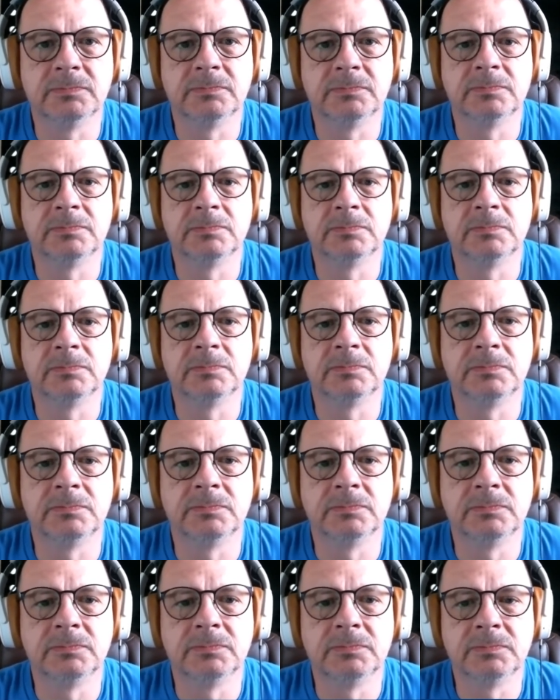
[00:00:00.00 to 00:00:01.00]

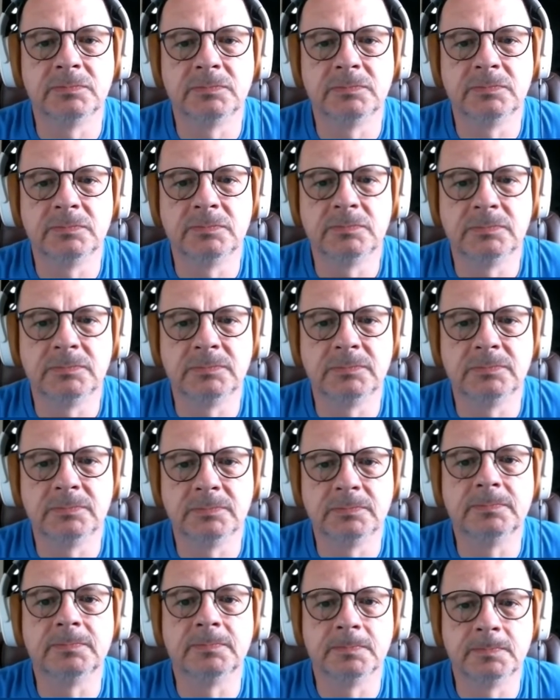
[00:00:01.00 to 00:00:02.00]

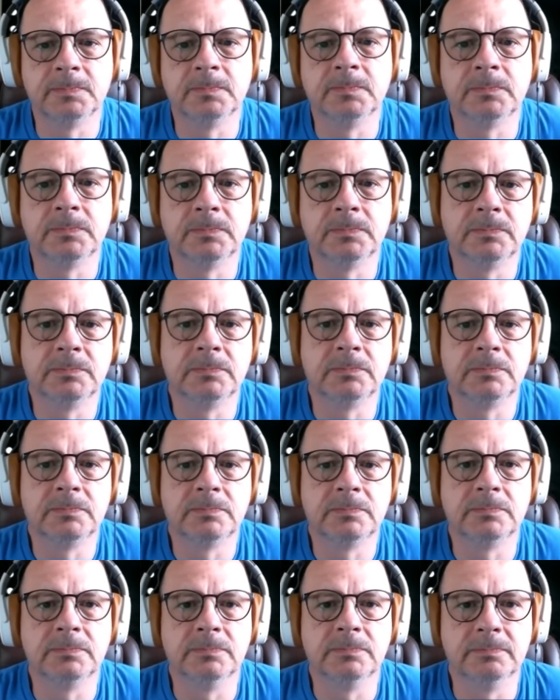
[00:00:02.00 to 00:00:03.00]
No words are spoken by the person on screen.